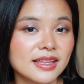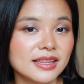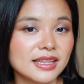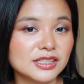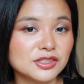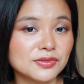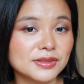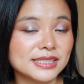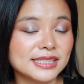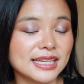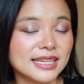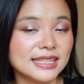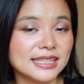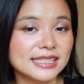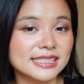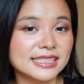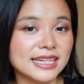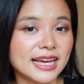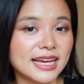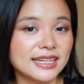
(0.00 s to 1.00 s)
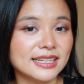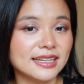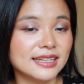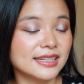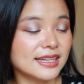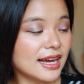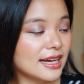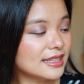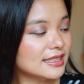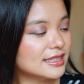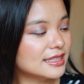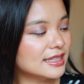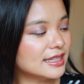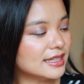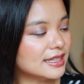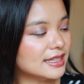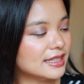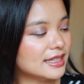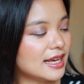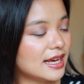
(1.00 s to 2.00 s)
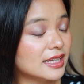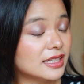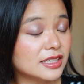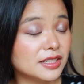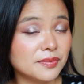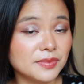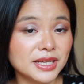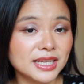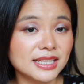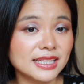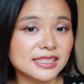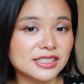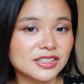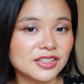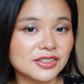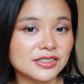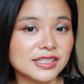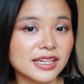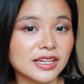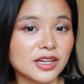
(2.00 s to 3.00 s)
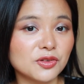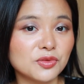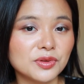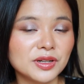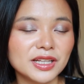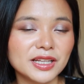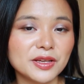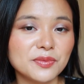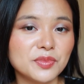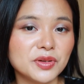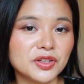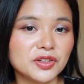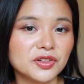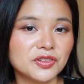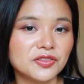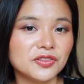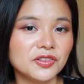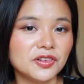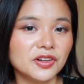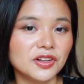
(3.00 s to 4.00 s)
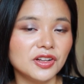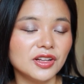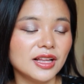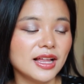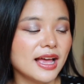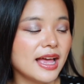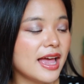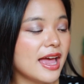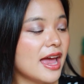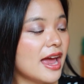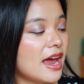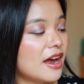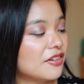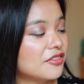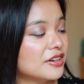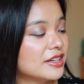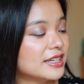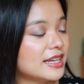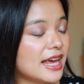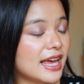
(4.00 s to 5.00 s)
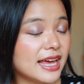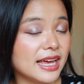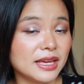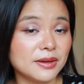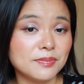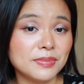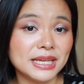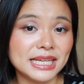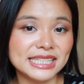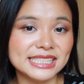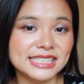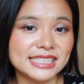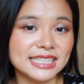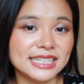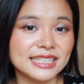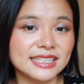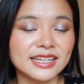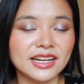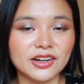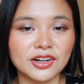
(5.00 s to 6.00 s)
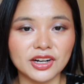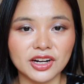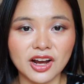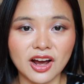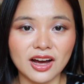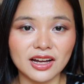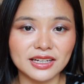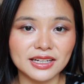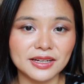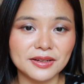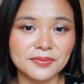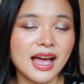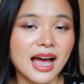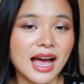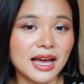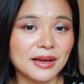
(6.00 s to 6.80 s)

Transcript: This was in the shade 19, and to me this looks like a really beautiful everyday peachy terracotta.